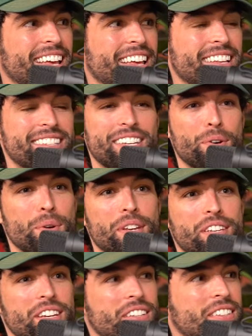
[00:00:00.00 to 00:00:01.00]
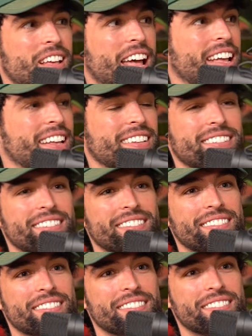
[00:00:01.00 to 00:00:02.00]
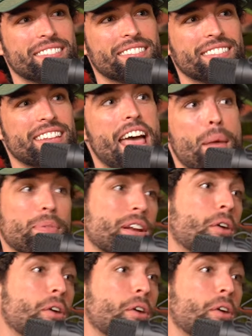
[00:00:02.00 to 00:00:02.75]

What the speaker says: until you just like snap.